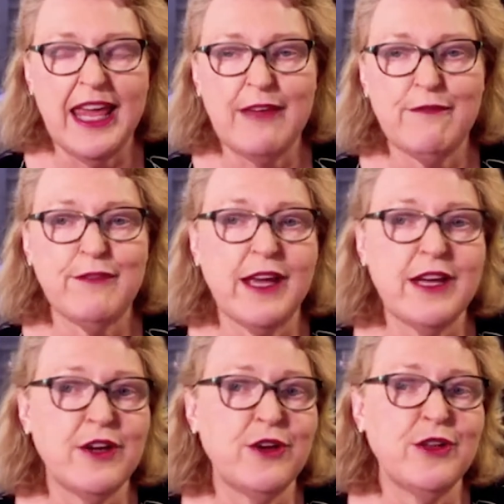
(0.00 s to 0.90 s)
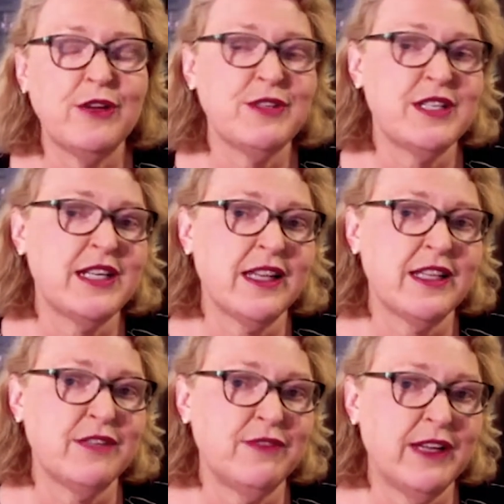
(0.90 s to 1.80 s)
if they know there is
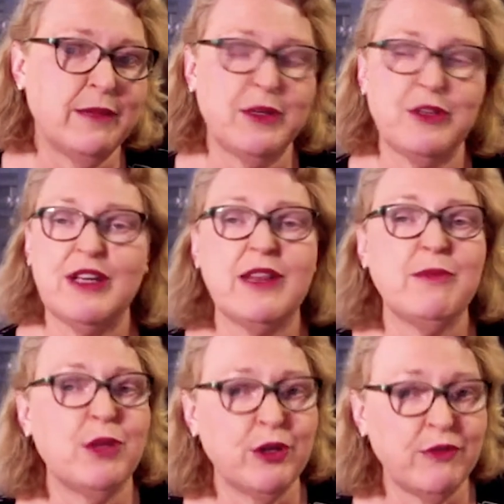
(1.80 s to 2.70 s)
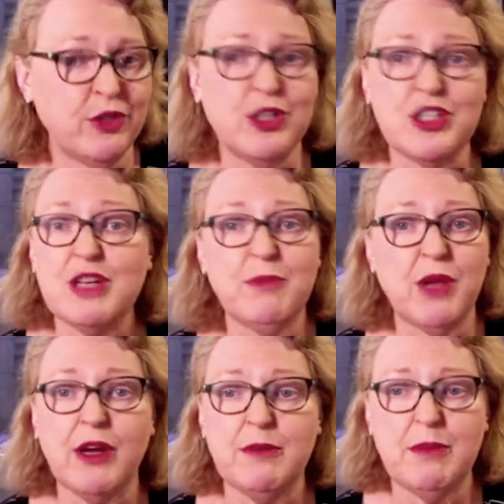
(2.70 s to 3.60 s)
another development or another block of units
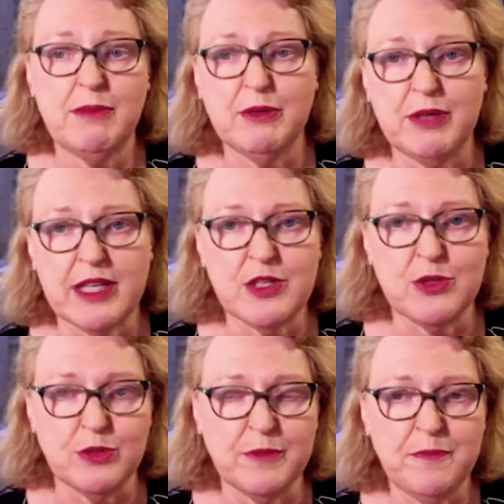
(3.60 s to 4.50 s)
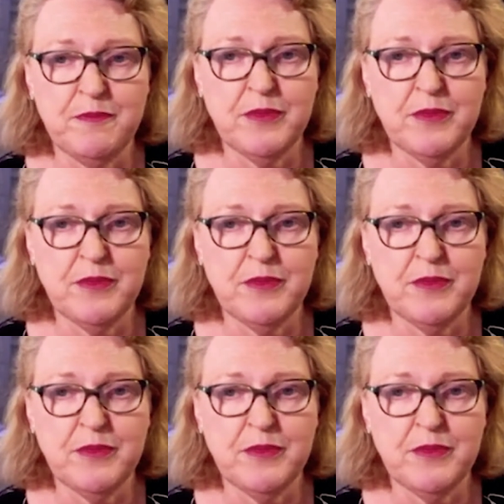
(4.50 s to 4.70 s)
going to be built next door?